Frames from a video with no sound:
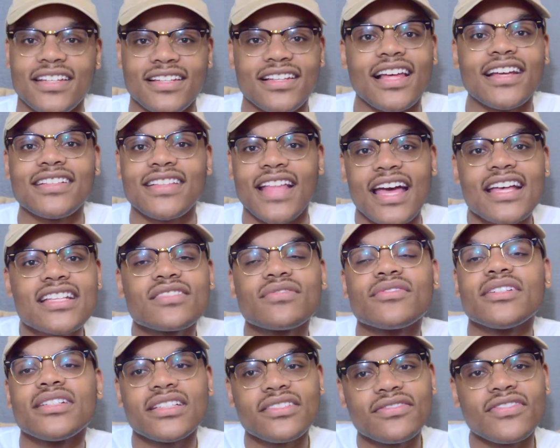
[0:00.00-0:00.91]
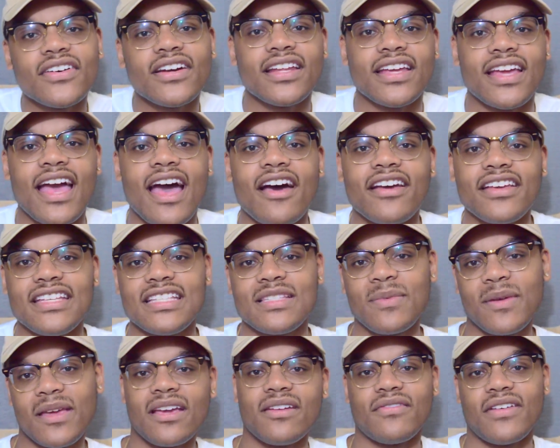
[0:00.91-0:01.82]
Like that's really funny how he's
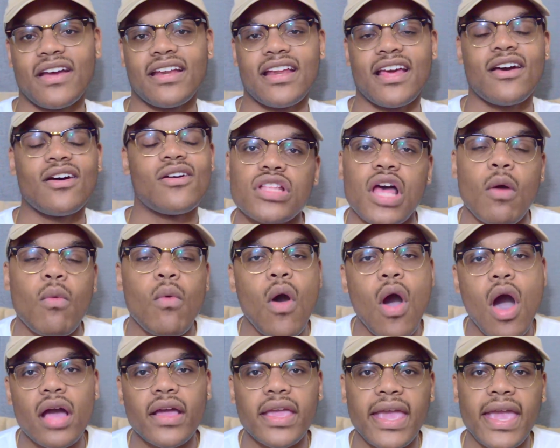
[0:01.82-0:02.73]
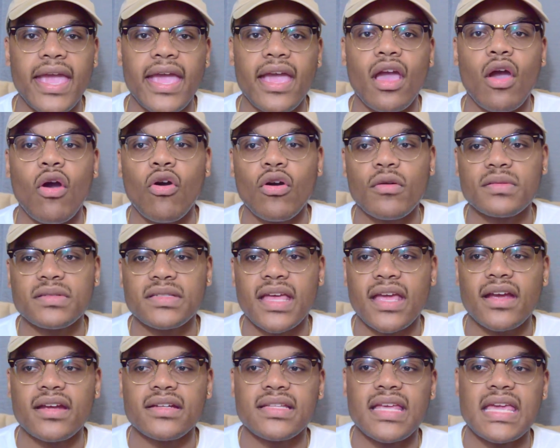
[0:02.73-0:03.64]
being right now. So I walk in, go
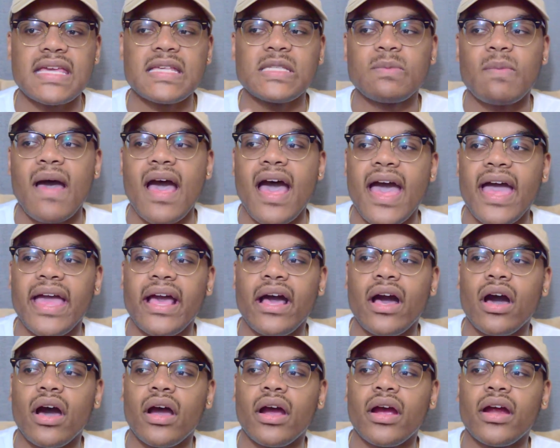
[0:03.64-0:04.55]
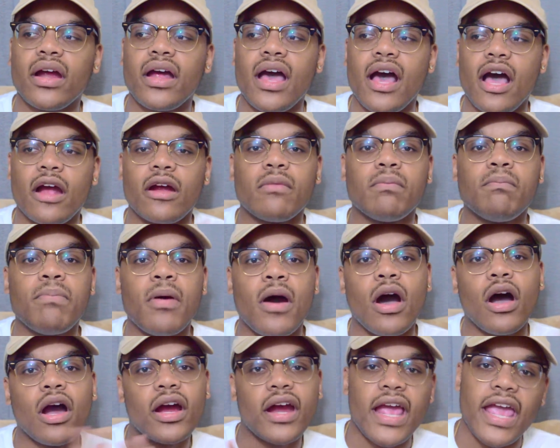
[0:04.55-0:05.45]
upstairs. He's by our
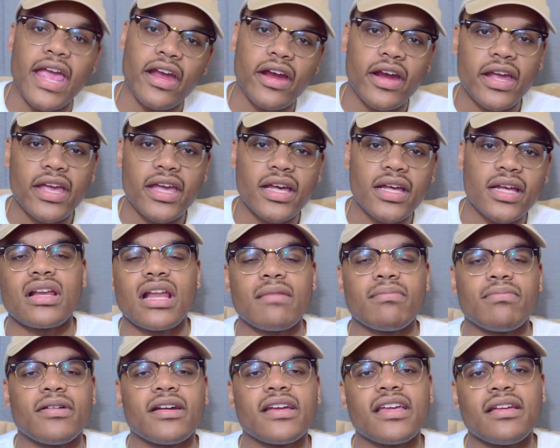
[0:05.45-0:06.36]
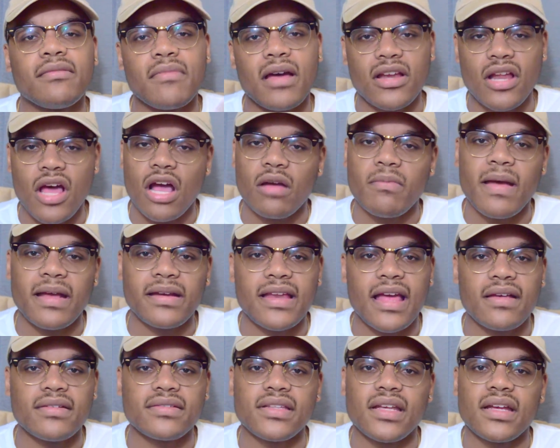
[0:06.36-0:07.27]
bar area, and I bring my dog back
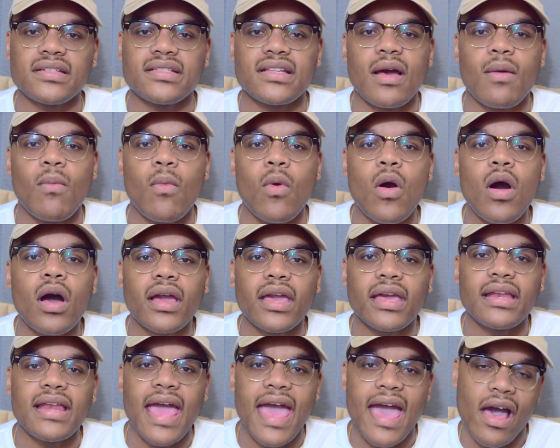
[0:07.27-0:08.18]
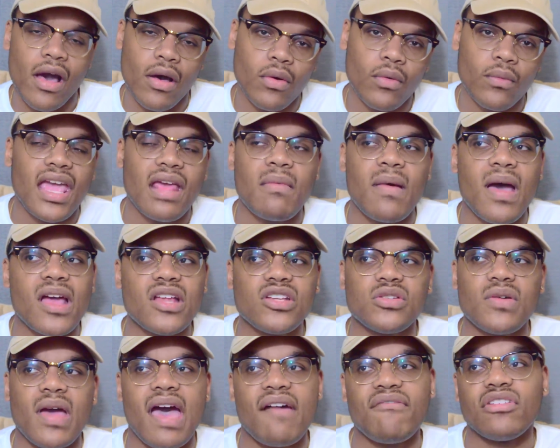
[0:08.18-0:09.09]
downstairs, and I'm walking out. And
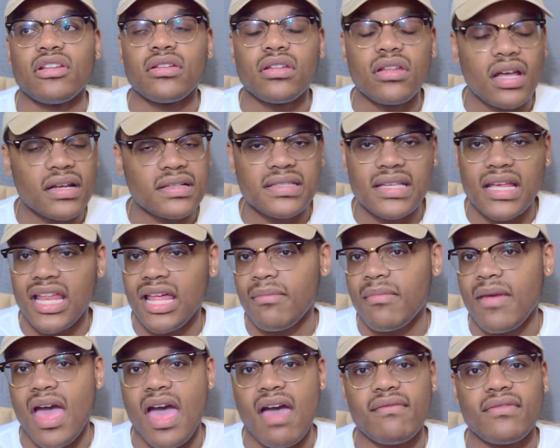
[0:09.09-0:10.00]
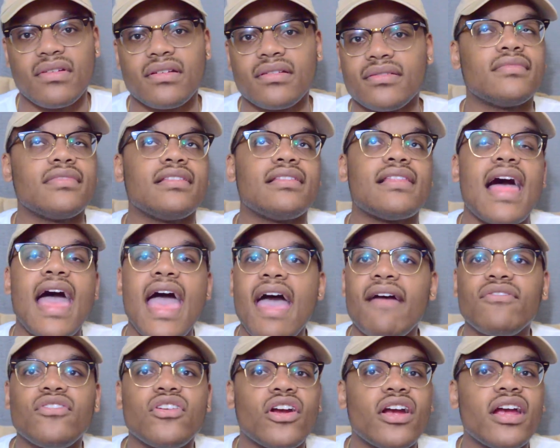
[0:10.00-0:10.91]
mind you, I haven't looked at him. I haven't
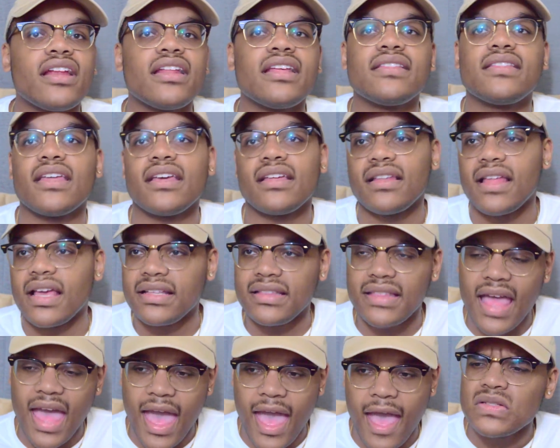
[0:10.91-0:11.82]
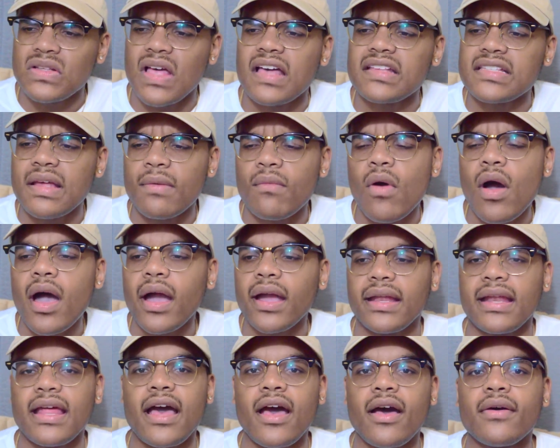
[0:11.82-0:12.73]
laughed or anything like that. So as I'm
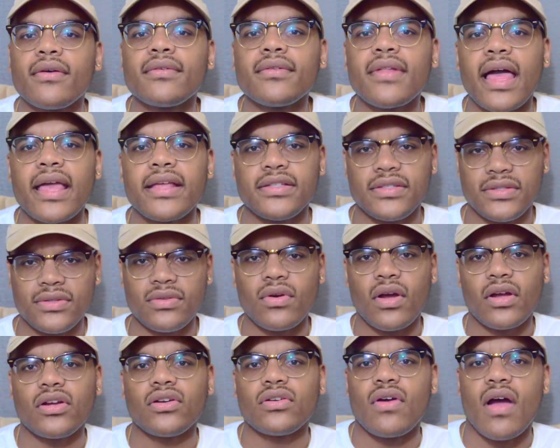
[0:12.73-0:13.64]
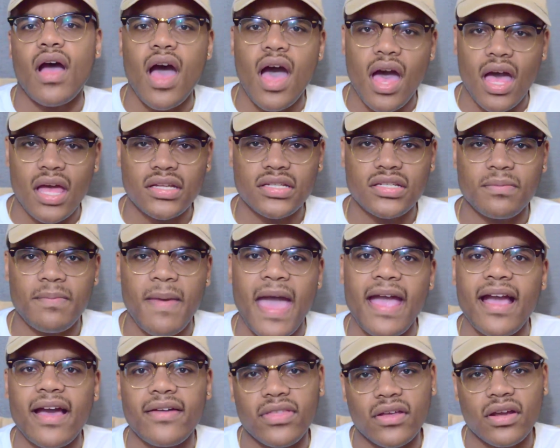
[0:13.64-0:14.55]
walking out, like through our garage,
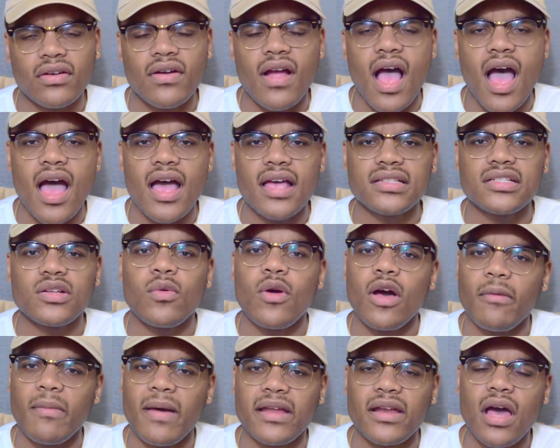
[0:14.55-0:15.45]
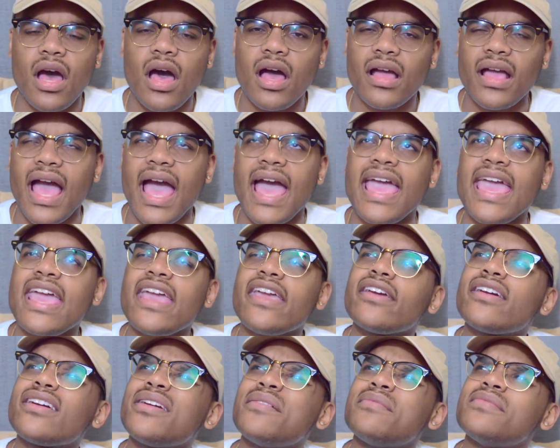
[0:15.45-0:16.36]
back out the garage to walk my dog, I
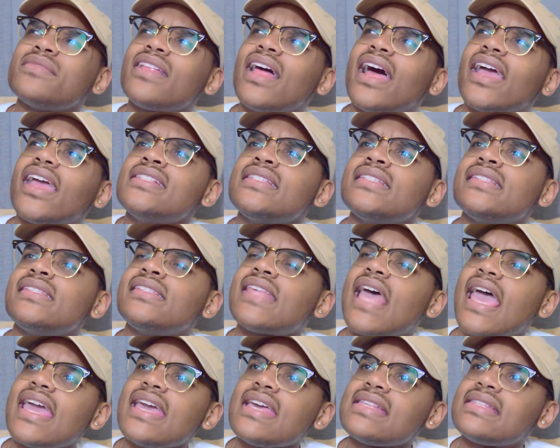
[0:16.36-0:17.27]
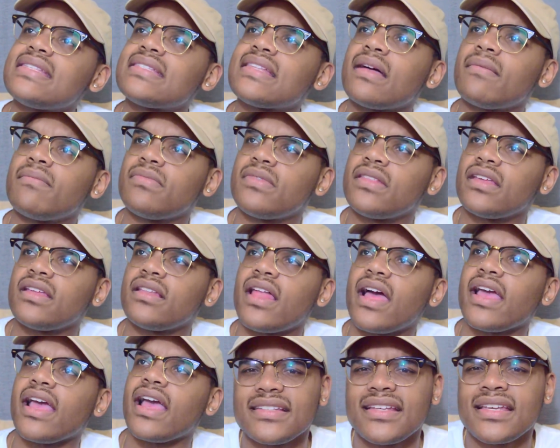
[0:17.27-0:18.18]
hear him like say something.
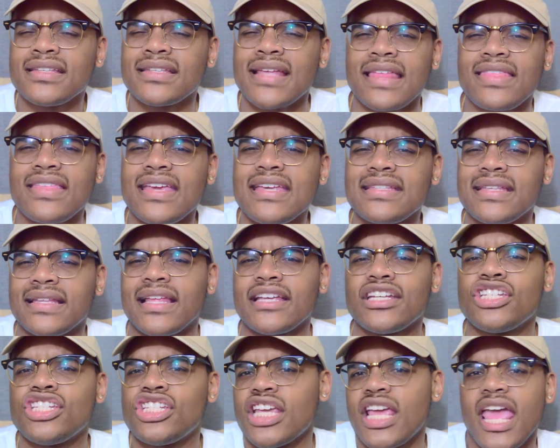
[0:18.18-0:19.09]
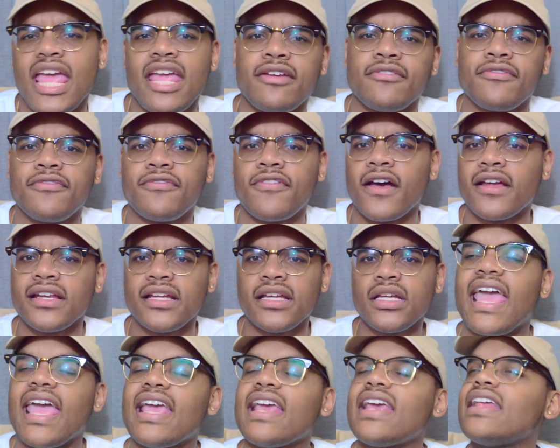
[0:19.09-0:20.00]
Like I think he said like, ain't
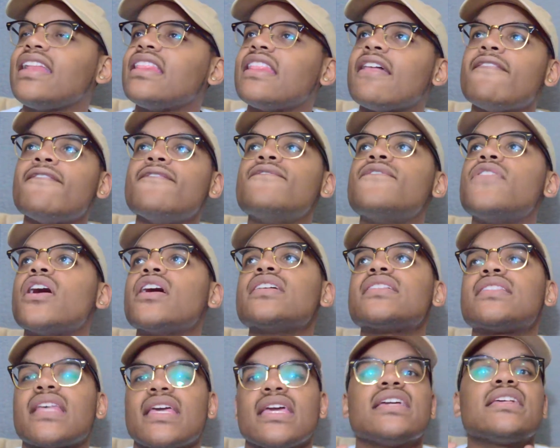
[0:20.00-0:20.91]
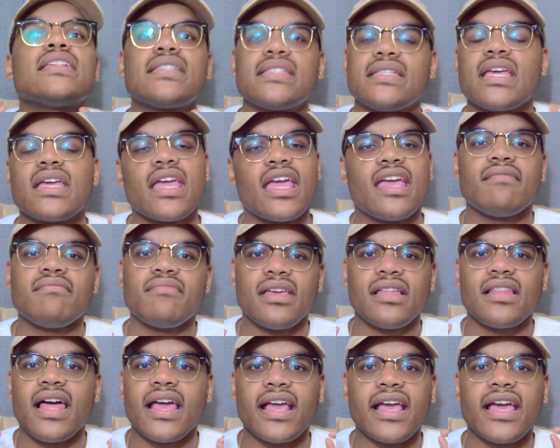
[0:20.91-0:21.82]
funny. And the first instinct in
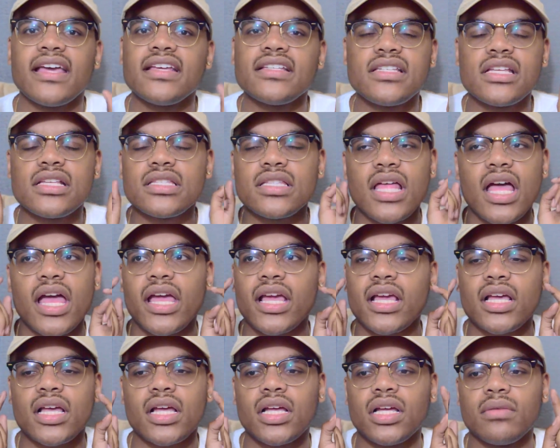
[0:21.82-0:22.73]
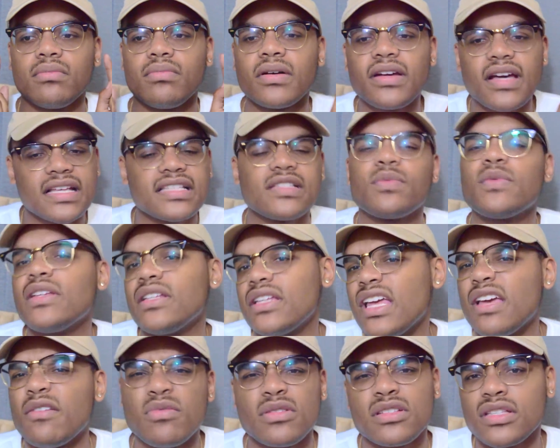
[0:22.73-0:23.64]
me, like it's just like, because
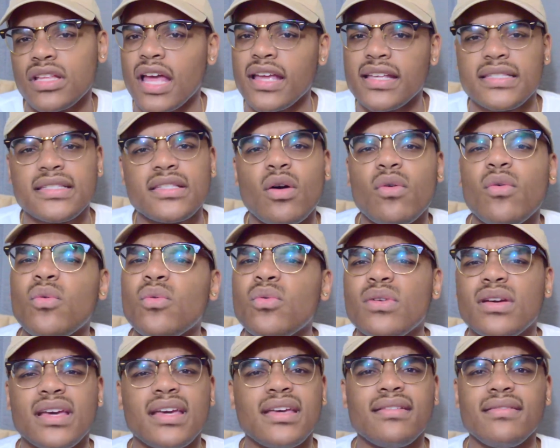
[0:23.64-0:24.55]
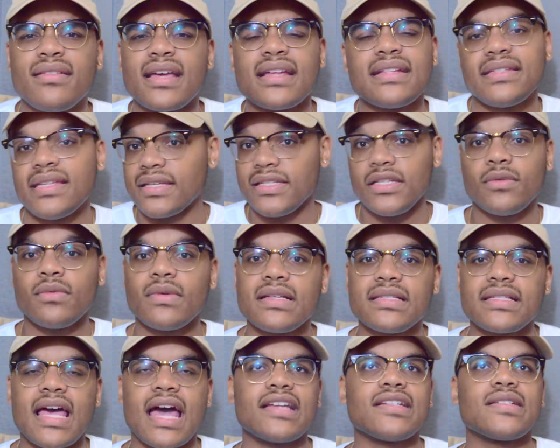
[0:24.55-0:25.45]
it was like so
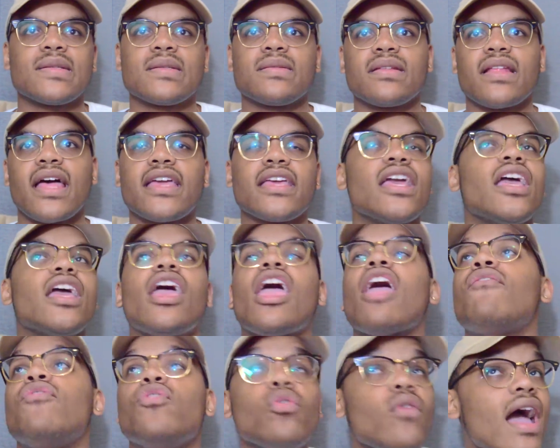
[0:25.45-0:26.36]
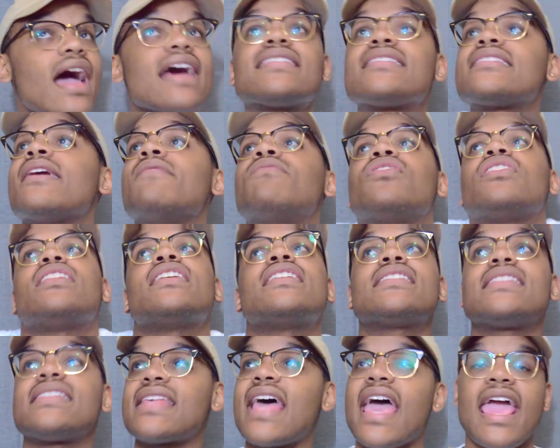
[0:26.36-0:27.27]
continuous, I just was like, if you got something
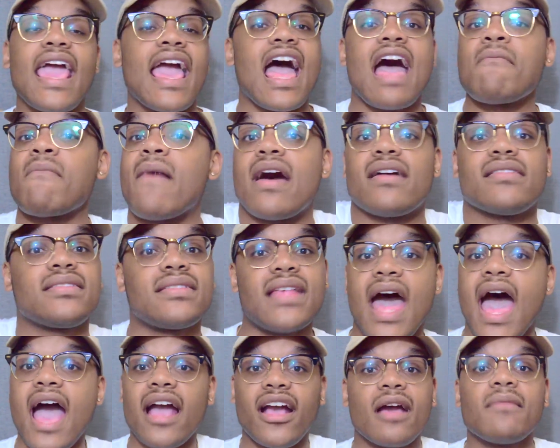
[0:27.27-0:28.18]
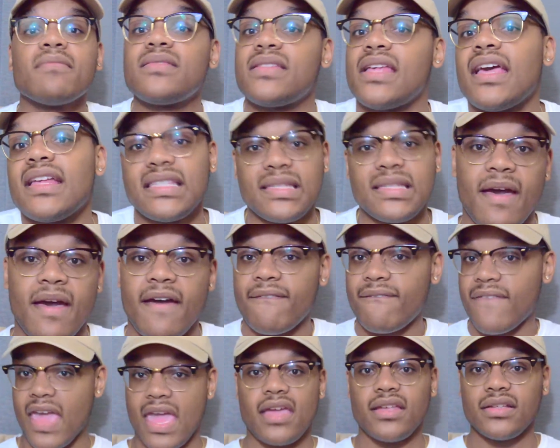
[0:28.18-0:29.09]
to say, I'm outside, come say it
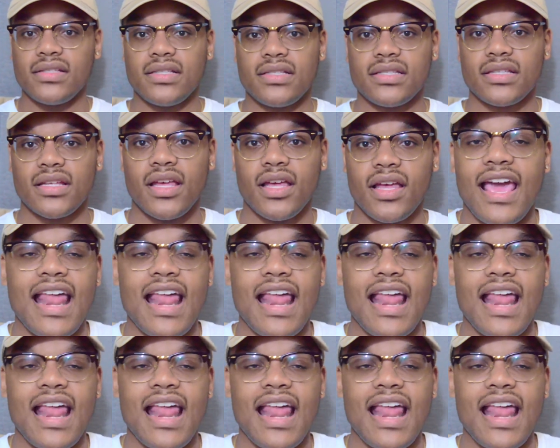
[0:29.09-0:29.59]
face.